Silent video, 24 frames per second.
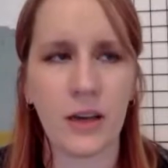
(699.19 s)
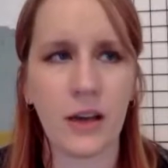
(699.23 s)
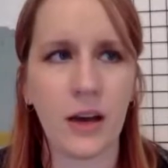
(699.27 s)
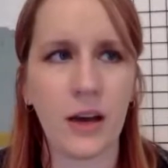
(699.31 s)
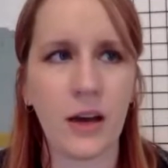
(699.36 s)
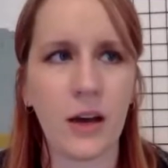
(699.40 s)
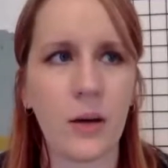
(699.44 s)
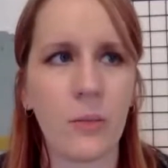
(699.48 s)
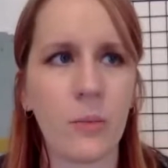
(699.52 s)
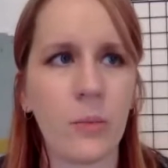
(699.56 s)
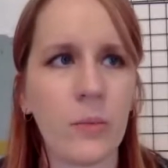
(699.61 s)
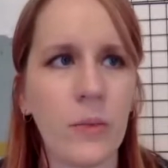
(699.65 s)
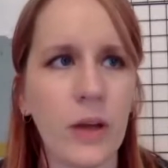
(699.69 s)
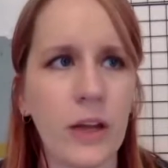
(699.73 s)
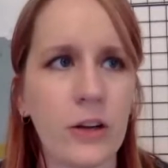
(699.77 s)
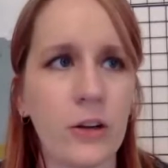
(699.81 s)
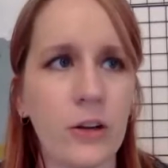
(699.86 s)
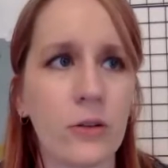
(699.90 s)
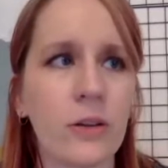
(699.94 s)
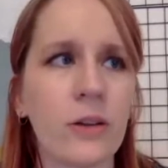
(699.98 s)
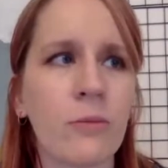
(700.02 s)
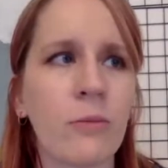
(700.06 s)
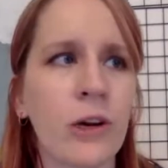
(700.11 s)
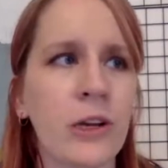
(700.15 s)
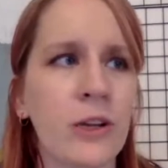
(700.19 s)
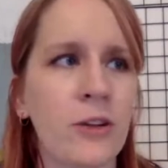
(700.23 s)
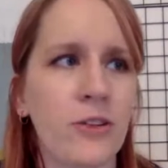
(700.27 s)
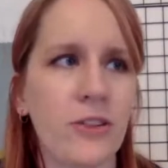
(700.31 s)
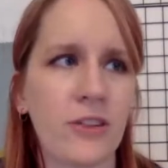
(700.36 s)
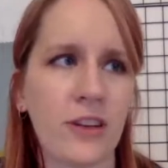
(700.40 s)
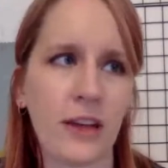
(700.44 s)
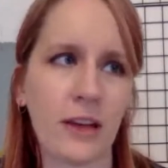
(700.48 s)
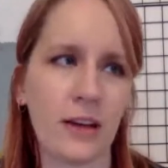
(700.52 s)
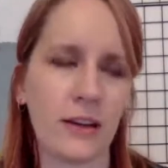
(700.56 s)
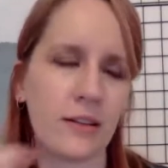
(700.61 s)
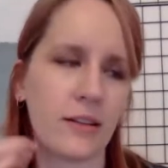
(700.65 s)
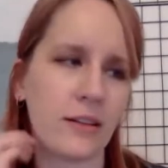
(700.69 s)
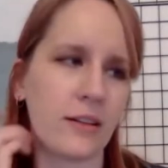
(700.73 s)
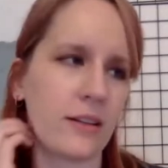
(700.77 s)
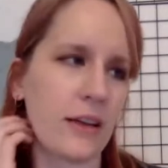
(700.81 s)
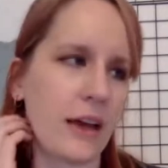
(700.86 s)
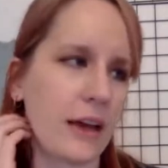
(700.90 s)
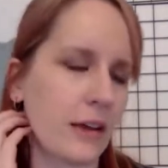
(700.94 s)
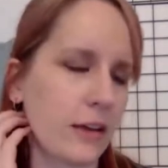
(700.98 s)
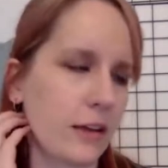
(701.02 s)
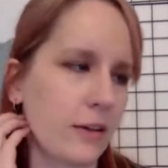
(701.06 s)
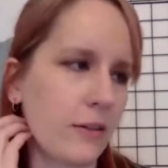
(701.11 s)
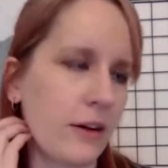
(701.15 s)
And what you said is
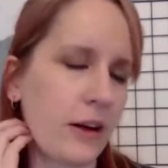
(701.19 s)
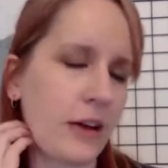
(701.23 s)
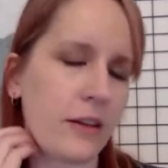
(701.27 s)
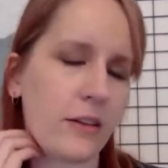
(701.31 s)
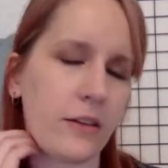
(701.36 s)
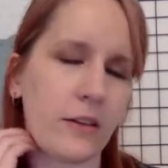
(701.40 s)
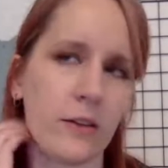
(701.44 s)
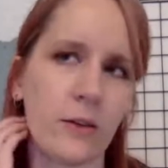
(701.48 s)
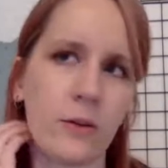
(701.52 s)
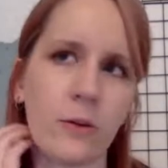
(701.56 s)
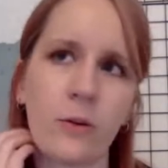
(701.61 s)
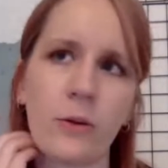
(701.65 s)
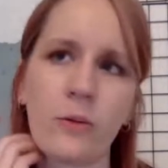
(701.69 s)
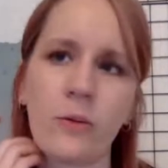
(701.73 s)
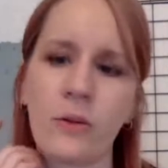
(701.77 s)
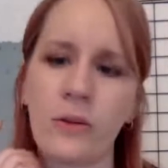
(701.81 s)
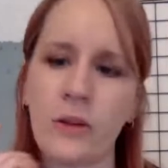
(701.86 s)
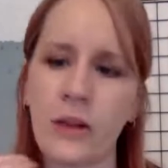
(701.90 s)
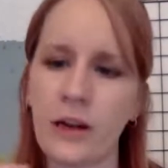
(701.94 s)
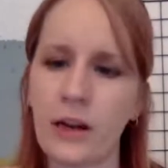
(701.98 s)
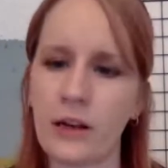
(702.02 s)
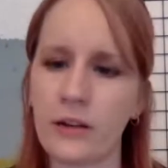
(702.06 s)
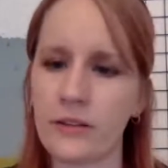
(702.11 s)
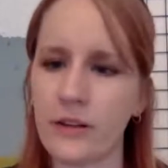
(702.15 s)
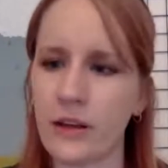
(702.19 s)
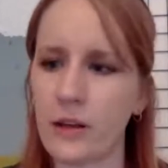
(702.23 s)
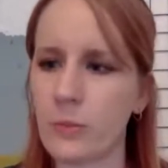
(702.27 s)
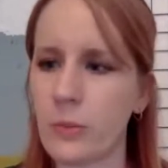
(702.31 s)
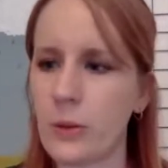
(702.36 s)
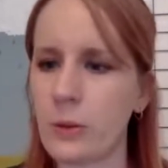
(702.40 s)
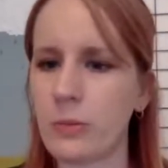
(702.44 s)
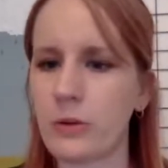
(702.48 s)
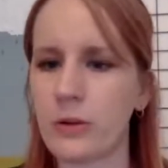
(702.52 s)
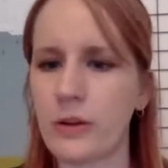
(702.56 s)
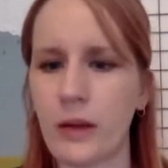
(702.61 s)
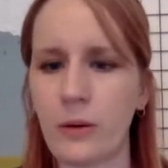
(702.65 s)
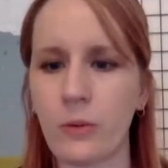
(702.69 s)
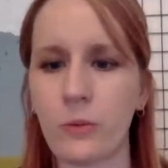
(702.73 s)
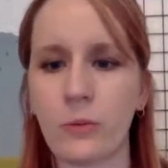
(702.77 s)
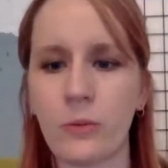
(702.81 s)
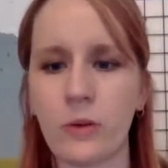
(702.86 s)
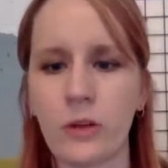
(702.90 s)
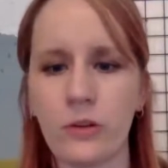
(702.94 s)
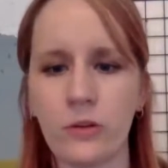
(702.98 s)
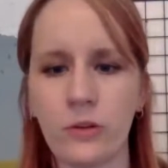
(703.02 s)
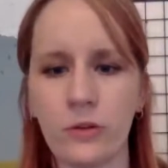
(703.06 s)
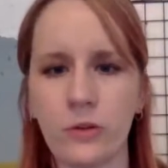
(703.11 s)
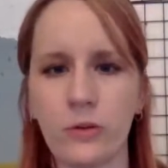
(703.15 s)
exactly right. So, and I'll tell people that when
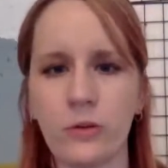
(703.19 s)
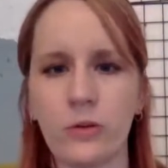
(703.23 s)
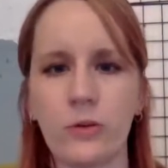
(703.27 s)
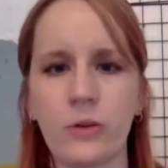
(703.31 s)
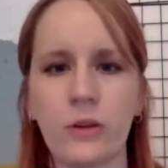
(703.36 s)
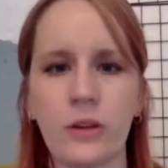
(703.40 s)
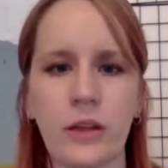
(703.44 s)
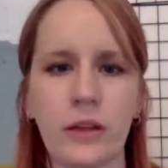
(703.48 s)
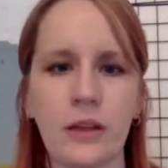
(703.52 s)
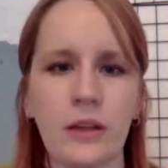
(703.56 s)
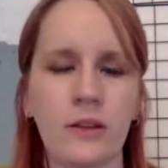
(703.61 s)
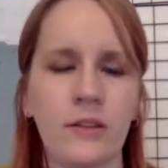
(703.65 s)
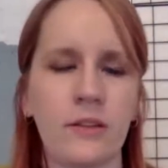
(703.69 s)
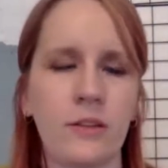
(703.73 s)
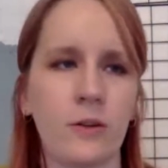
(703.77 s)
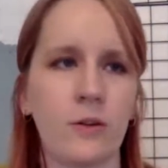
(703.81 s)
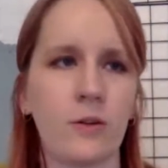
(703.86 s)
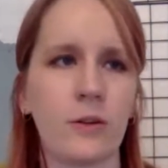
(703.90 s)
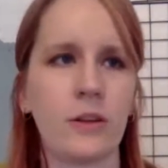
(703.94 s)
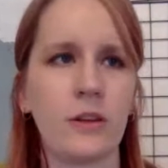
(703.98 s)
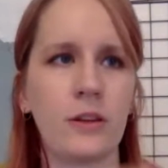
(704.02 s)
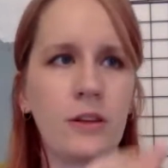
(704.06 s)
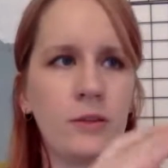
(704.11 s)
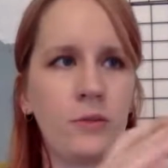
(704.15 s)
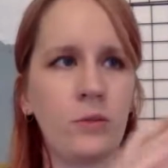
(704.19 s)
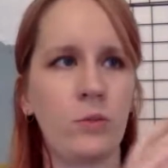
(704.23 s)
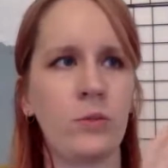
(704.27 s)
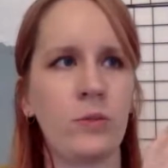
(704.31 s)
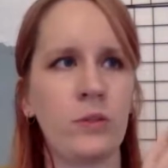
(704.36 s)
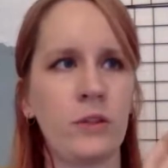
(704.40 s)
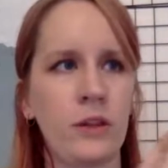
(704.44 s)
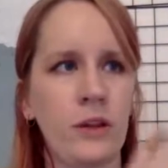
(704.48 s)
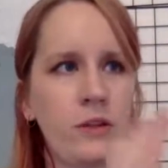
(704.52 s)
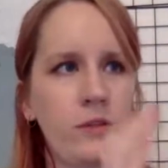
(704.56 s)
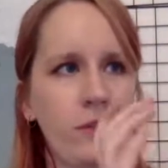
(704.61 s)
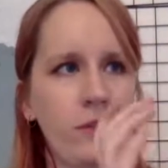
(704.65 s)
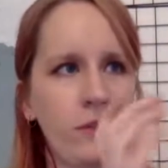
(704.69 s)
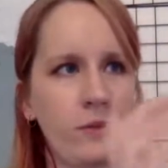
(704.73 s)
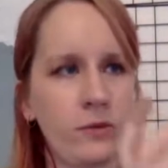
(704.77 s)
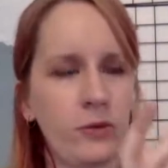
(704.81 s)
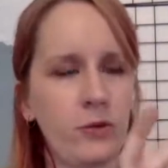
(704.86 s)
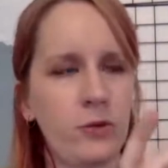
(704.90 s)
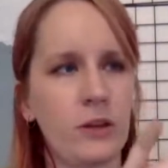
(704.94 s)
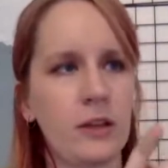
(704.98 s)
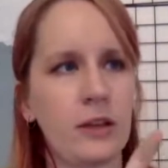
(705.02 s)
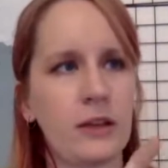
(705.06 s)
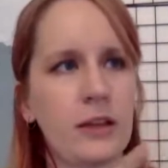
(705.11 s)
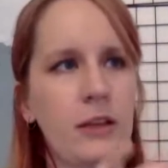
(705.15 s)
we do, so there's
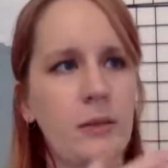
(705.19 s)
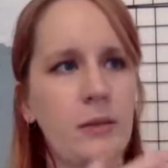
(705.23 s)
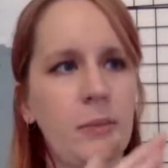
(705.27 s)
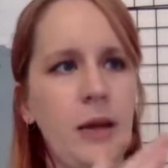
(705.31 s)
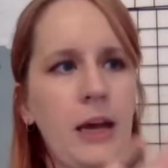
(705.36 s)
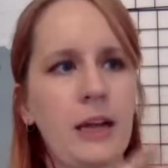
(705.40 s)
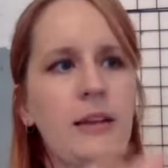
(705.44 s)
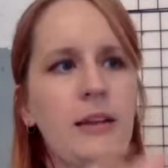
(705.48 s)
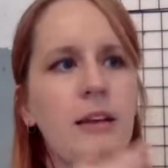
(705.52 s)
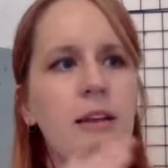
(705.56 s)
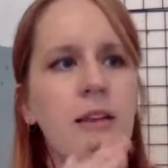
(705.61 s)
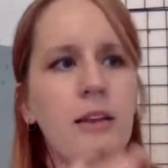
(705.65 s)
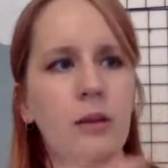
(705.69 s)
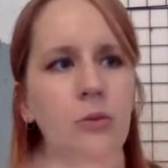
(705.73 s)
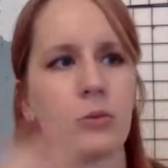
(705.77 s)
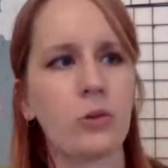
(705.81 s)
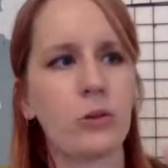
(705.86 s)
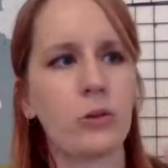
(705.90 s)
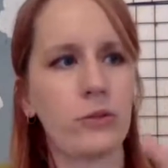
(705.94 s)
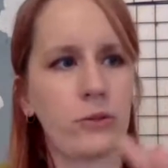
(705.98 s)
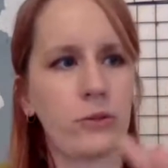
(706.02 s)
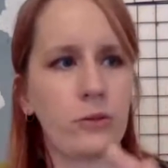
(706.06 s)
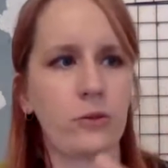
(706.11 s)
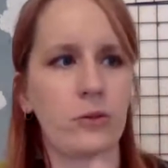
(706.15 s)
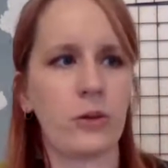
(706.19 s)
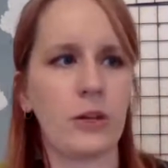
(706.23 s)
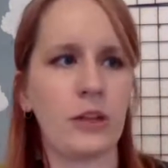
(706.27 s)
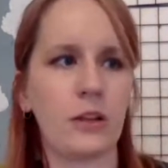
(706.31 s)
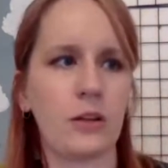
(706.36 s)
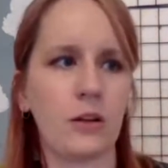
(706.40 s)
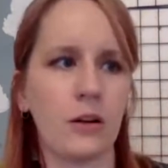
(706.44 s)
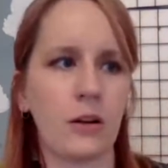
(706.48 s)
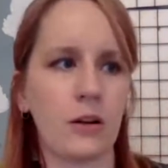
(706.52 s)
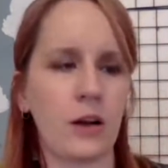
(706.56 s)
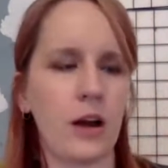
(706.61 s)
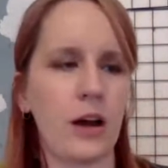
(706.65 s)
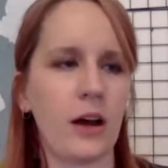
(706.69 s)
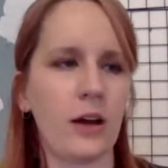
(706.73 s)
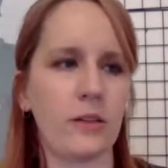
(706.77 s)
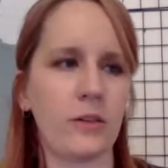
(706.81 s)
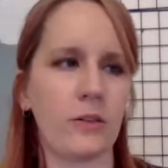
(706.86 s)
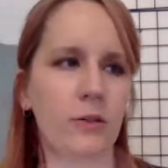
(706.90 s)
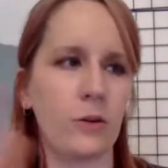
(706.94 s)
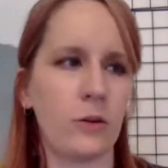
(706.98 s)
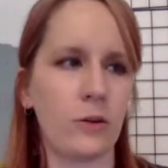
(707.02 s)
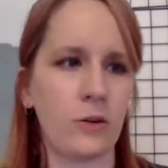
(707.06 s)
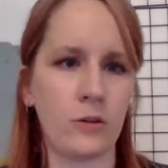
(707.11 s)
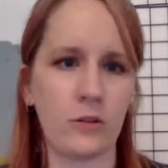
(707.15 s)
doing lead magnet, and then we'll do either
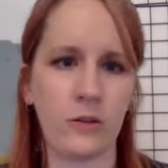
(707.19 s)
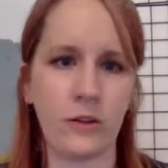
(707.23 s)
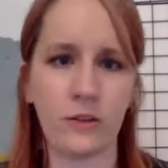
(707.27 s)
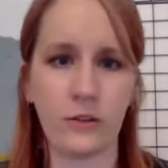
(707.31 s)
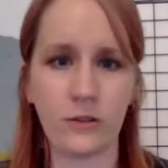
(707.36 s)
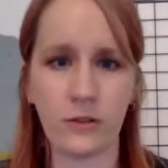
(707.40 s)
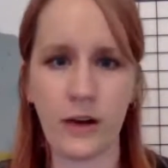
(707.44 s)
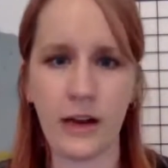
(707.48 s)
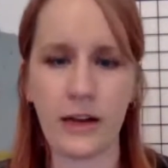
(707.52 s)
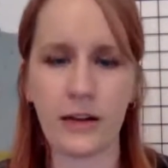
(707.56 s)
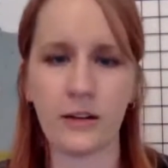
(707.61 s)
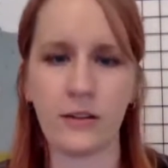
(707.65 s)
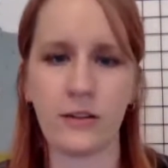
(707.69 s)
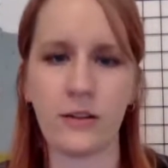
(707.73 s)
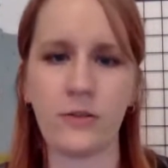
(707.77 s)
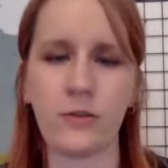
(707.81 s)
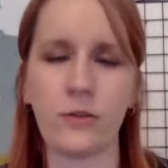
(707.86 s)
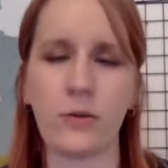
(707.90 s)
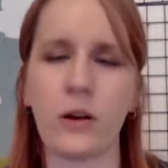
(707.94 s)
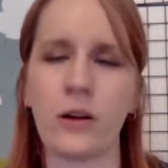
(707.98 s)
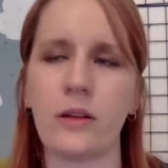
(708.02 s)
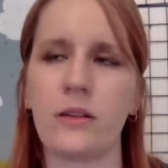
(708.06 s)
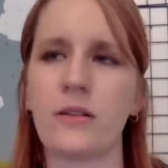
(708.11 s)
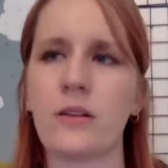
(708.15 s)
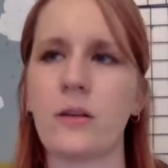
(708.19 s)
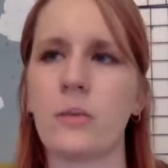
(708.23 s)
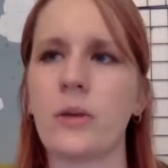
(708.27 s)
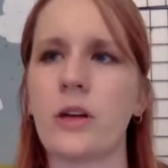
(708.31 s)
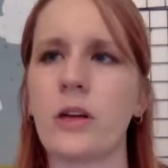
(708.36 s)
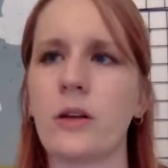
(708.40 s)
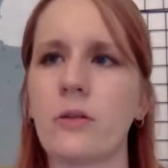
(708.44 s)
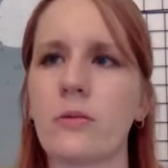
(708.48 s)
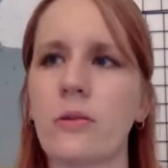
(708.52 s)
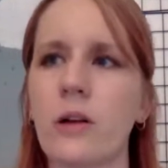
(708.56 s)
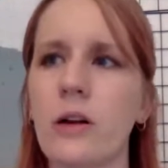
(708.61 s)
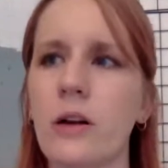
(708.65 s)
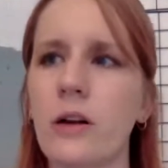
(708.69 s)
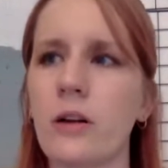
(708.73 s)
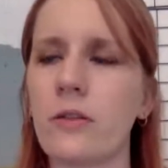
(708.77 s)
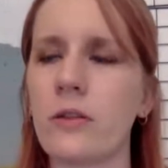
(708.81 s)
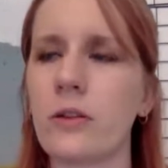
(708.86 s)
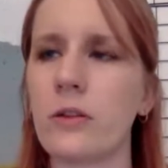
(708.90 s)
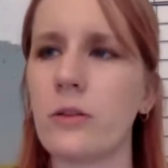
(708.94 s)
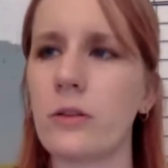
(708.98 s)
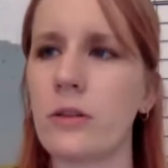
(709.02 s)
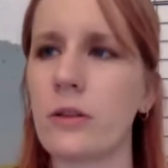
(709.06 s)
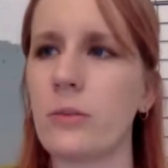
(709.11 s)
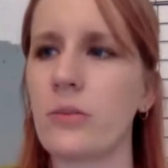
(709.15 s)
us or the strategy for it, and somebody will run off
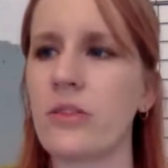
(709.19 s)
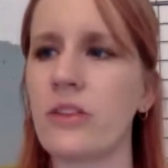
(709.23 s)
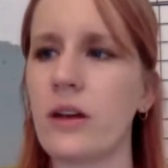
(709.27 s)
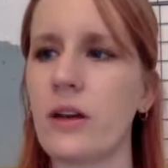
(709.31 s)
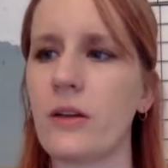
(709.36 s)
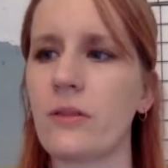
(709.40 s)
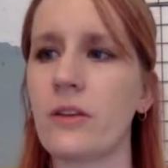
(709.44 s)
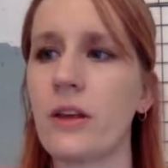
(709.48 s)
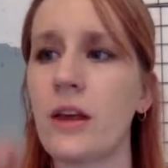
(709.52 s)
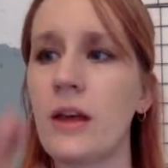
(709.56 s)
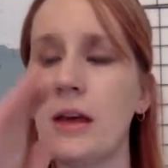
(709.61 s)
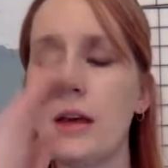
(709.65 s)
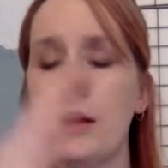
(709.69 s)
and do it themselves.